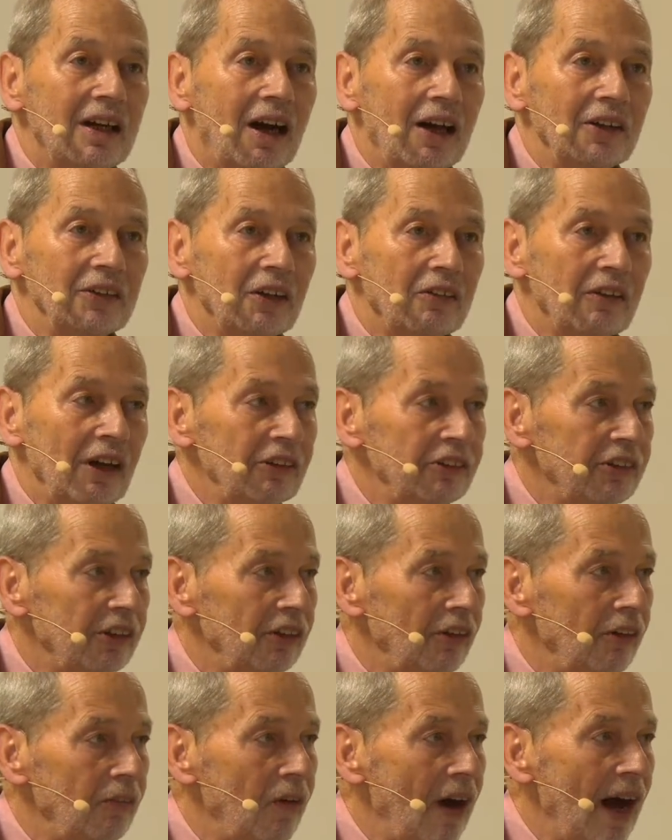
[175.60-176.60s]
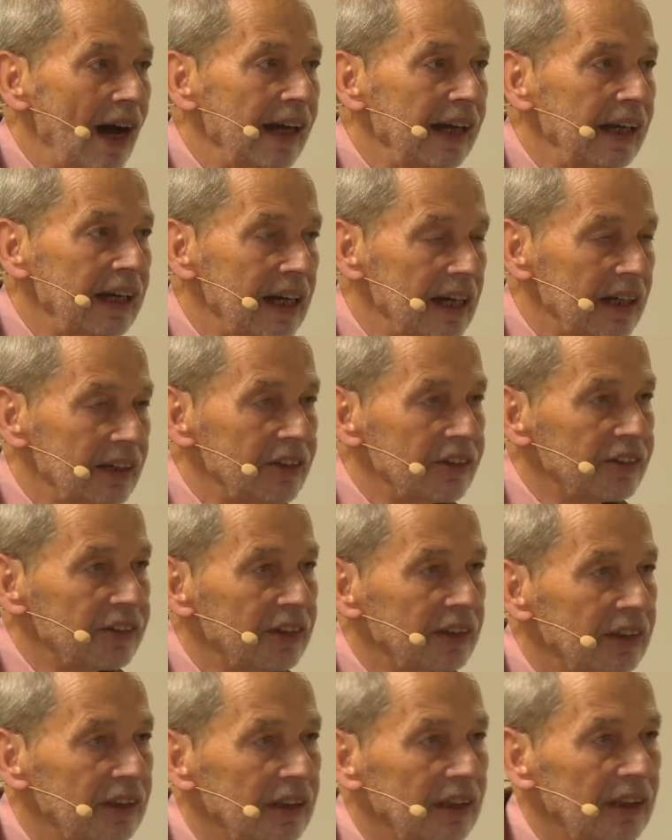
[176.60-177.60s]
on the question of why it is
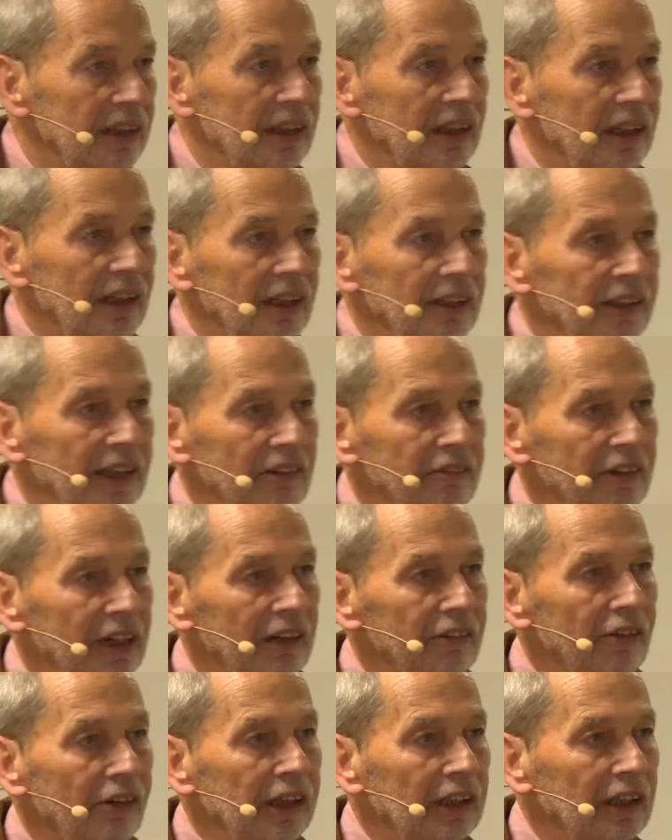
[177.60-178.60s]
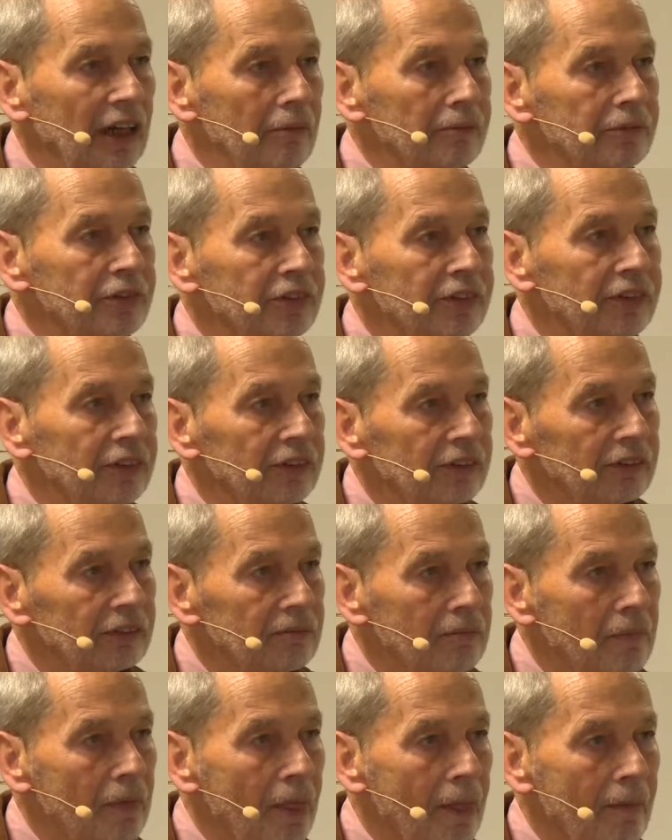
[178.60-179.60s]
that whenever it comes to
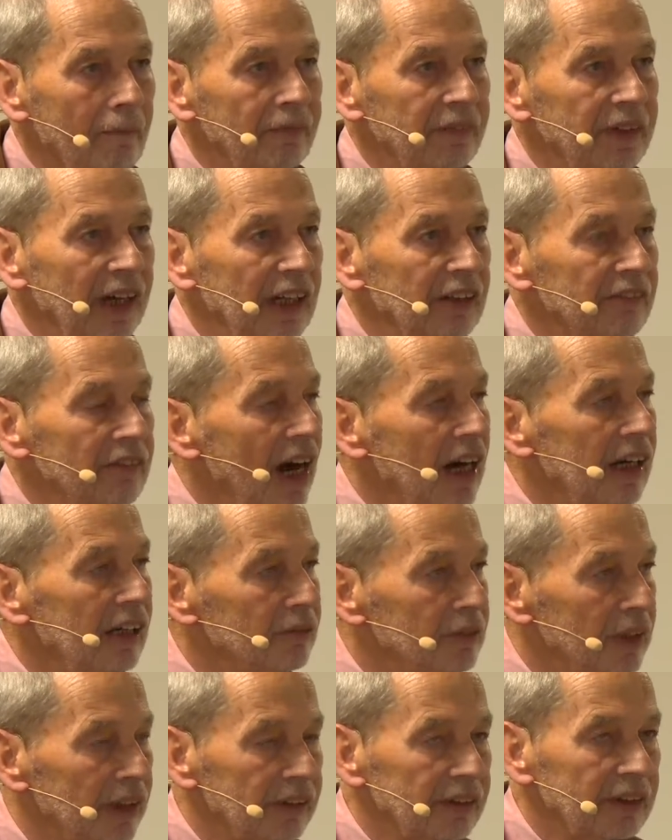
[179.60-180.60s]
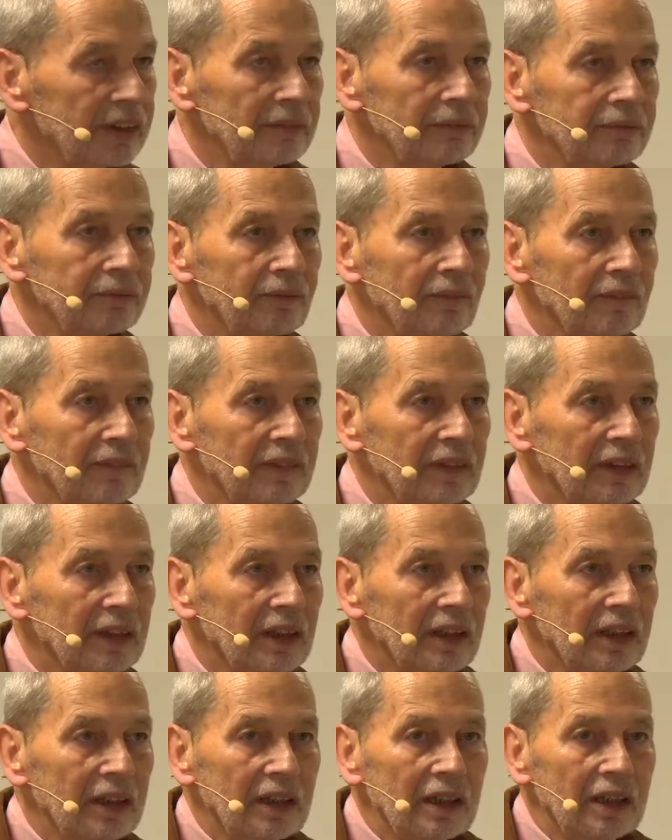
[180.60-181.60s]
the environment,
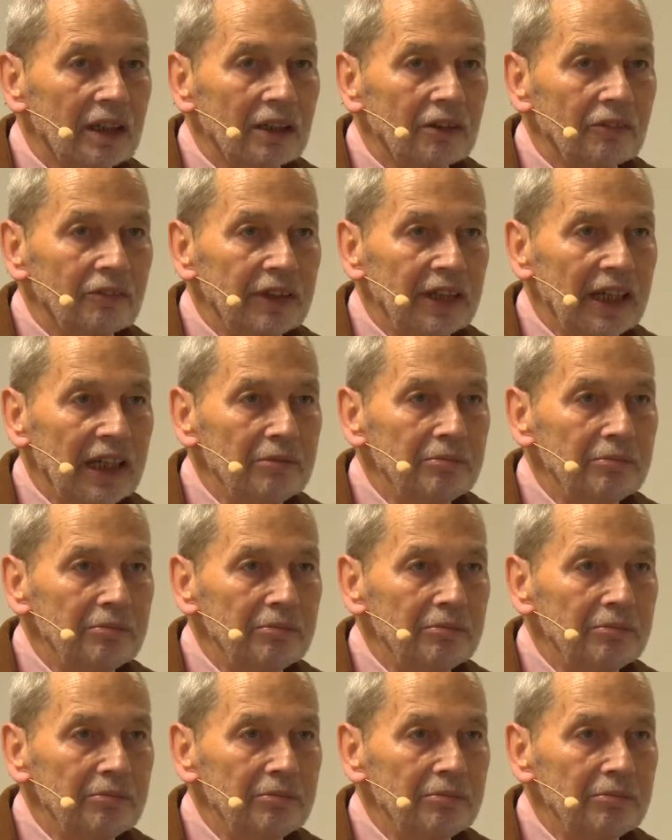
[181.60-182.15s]
we